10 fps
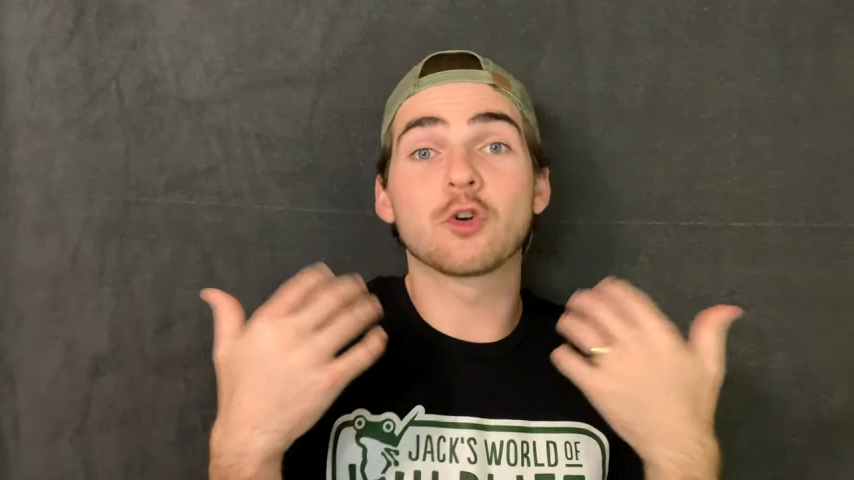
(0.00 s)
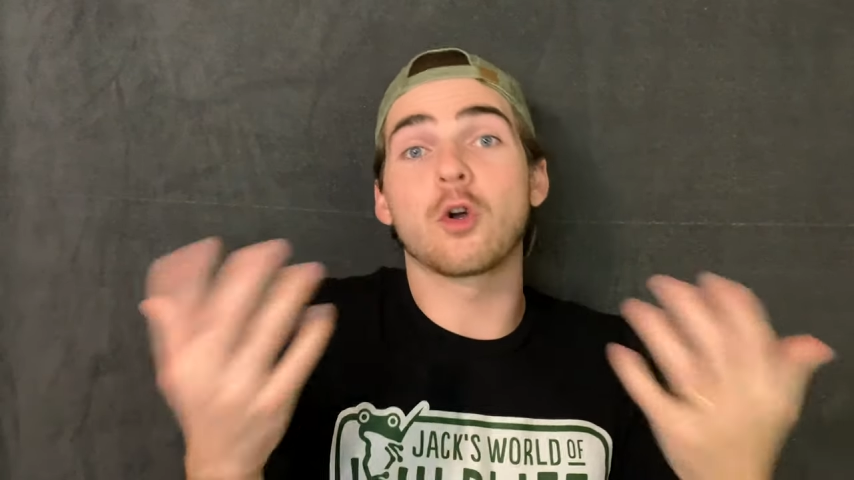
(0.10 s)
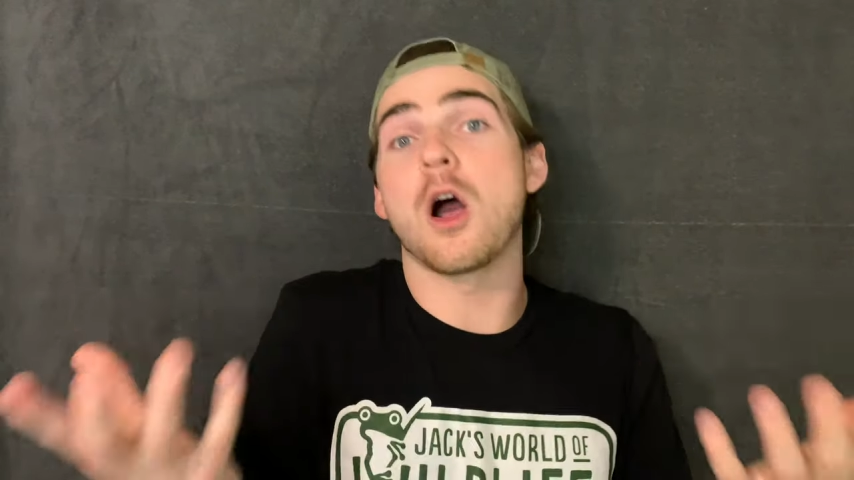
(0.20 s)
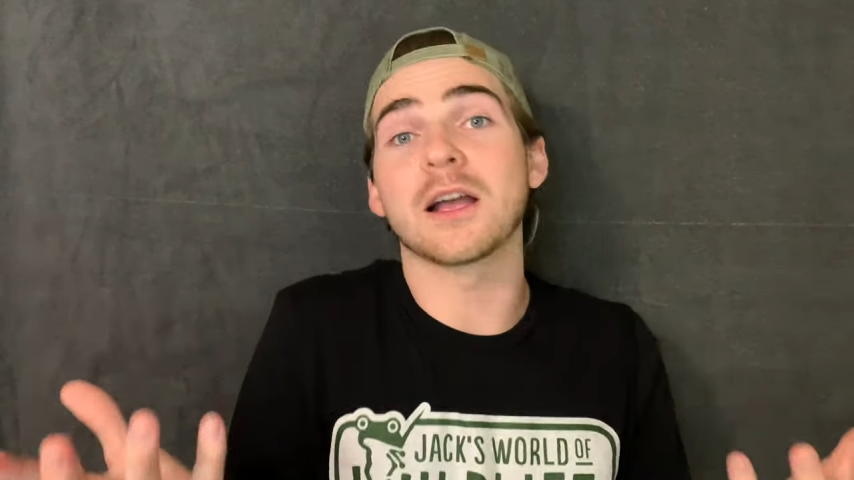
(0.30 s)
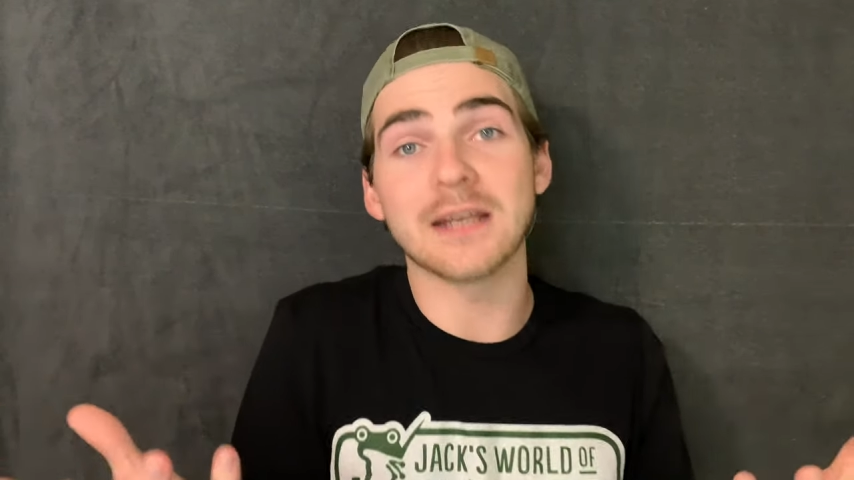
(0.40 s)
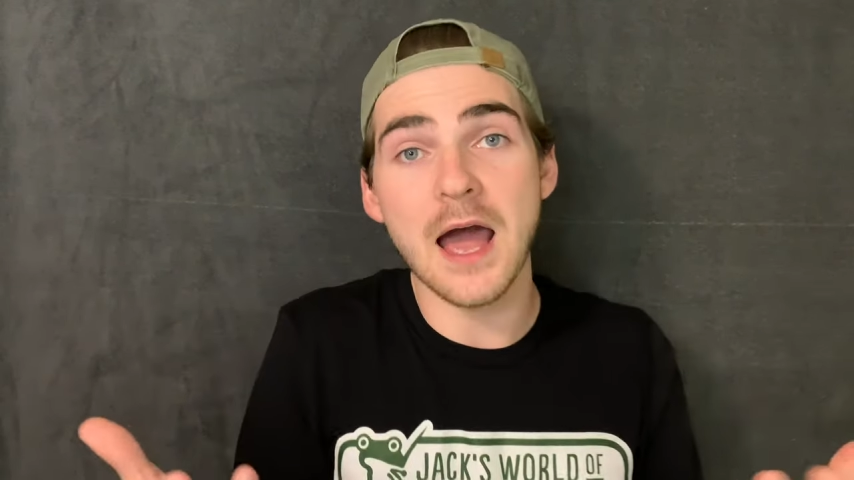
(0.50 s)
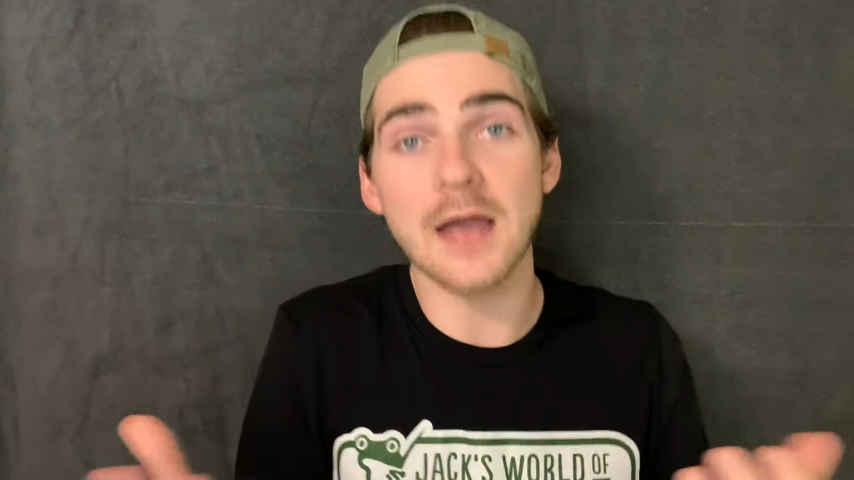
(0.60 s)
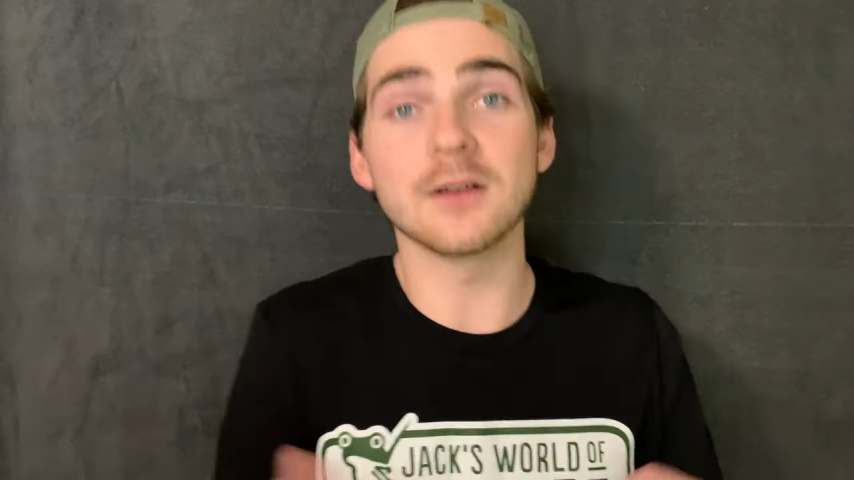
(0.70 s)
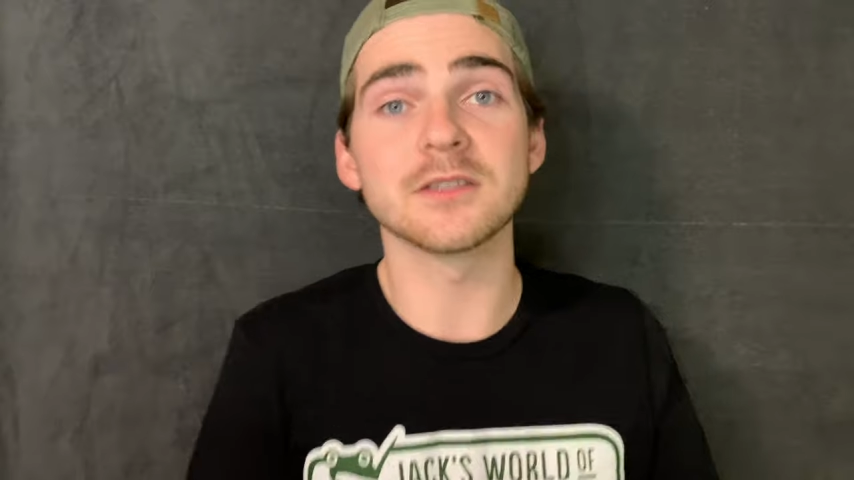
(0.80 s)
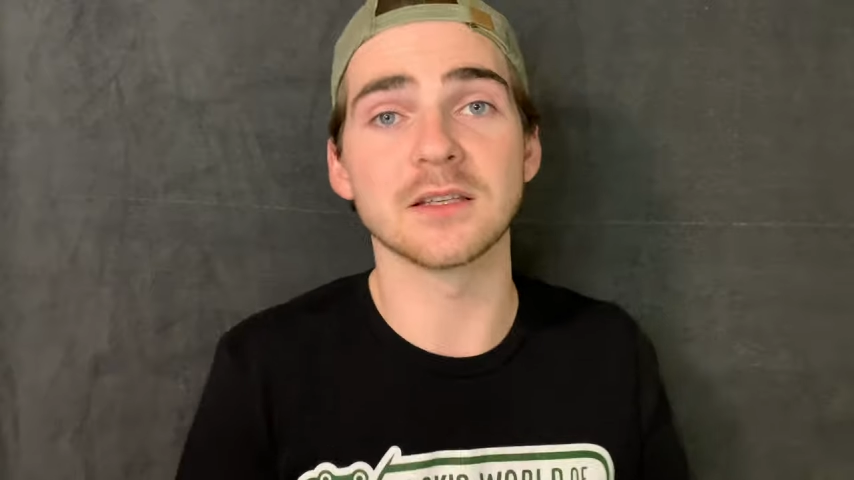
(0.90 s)

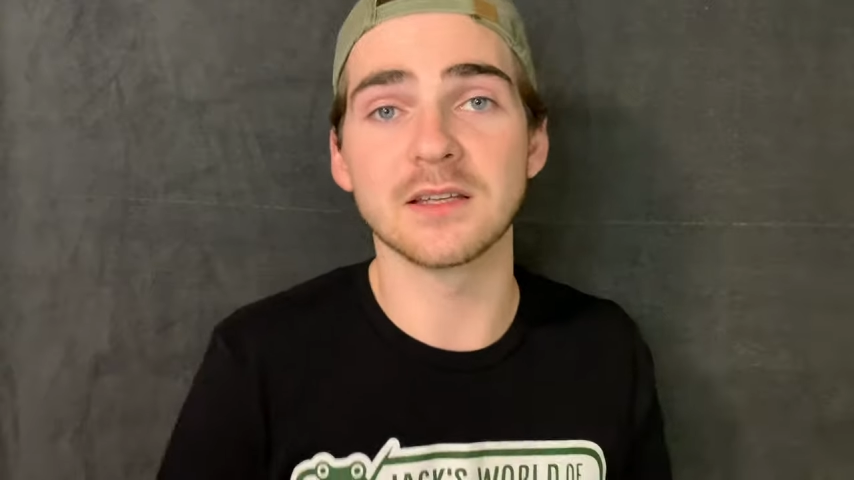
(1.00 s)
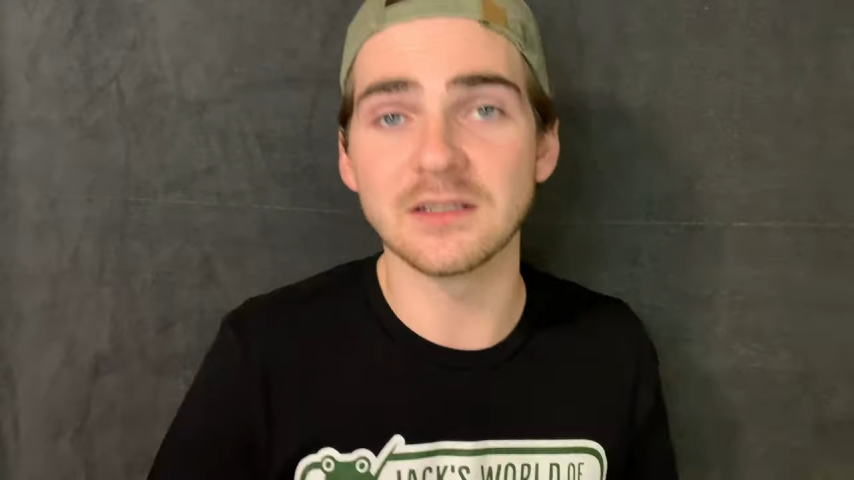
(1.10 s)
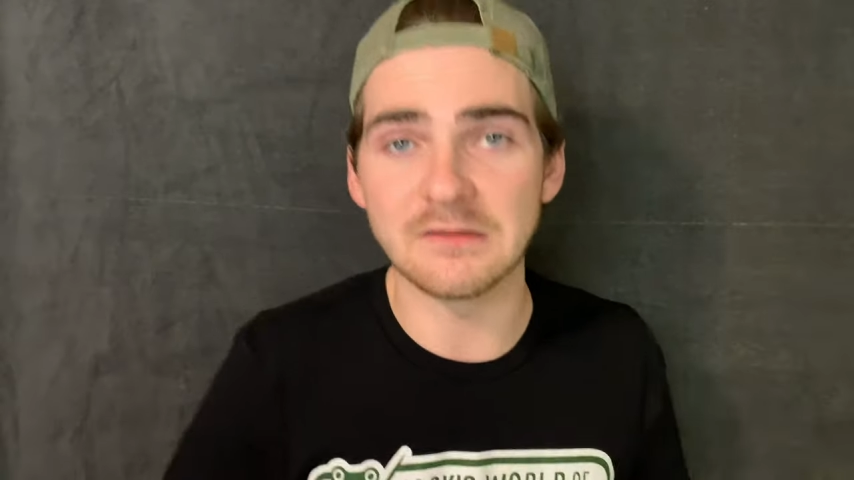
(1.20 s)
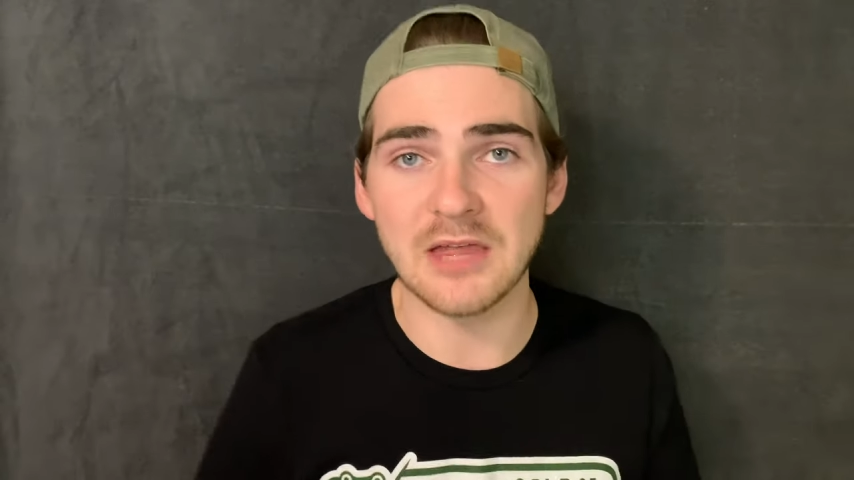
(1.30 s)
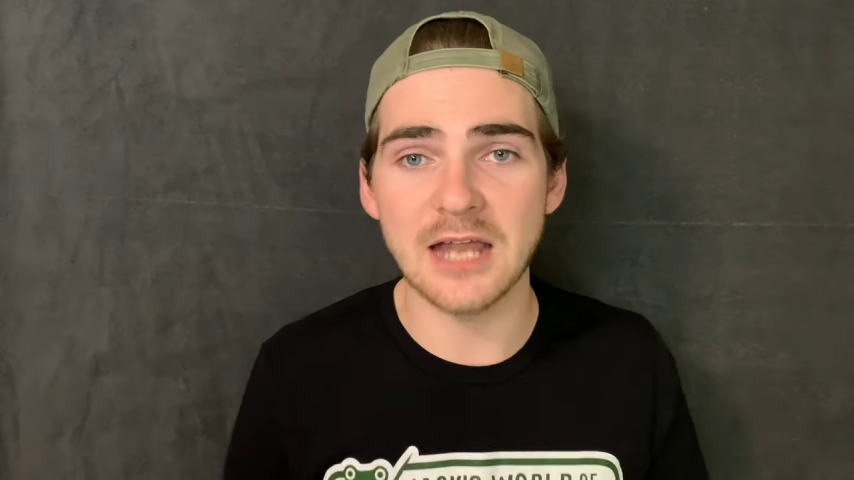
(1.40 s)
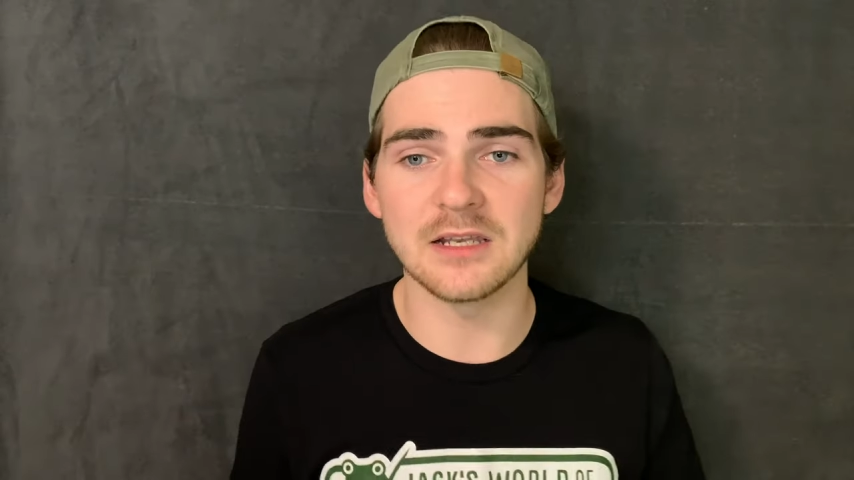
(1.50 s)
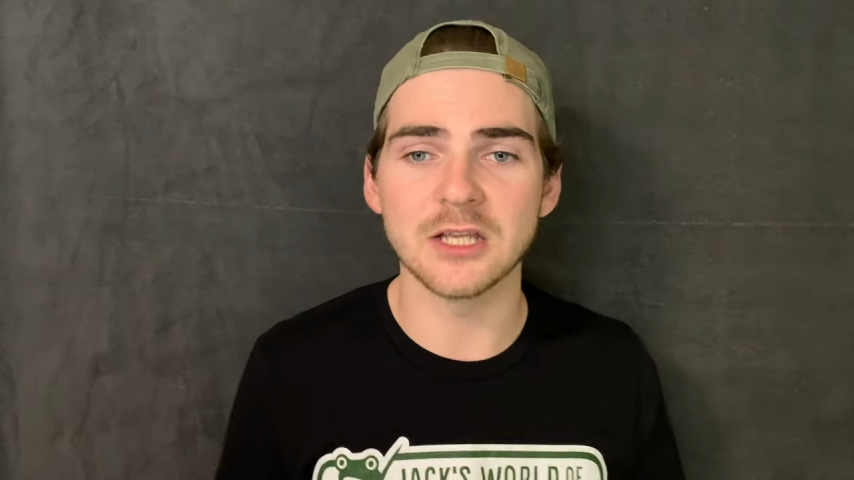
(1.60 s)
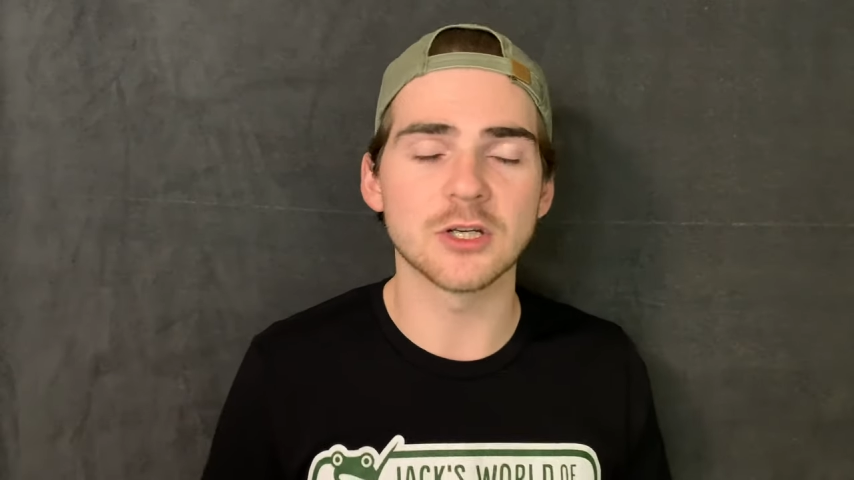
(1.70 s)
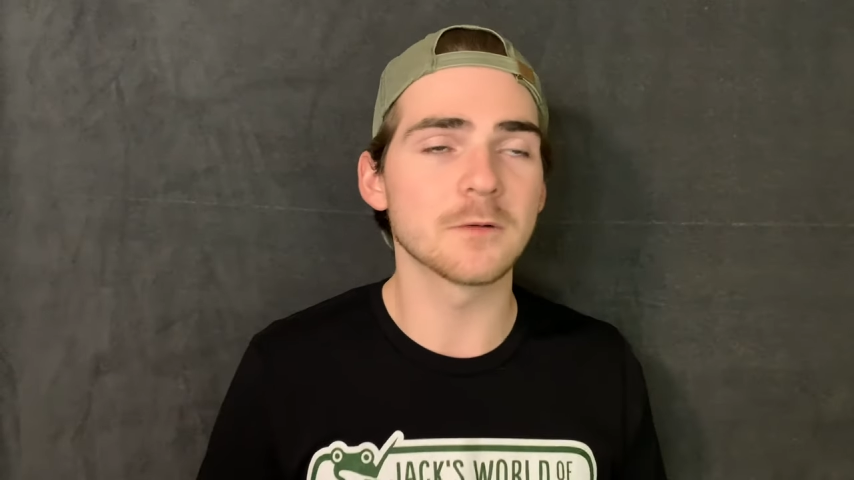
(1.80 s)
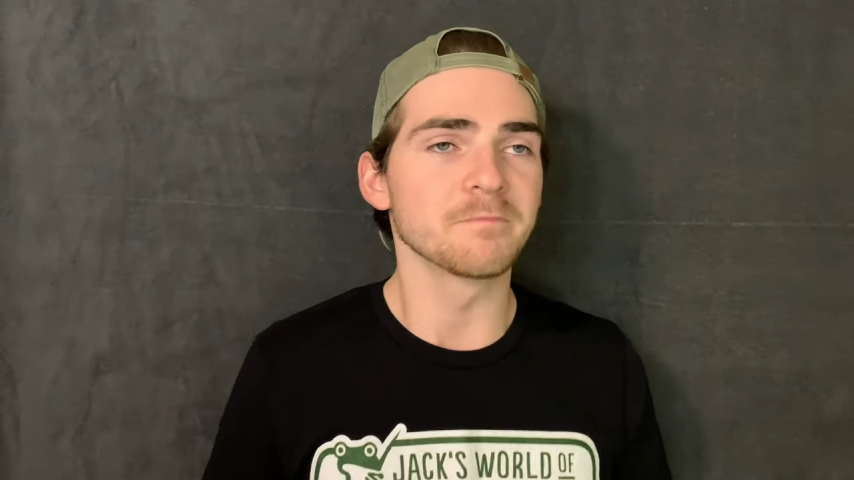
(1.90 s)
crocodiles and things of that nature.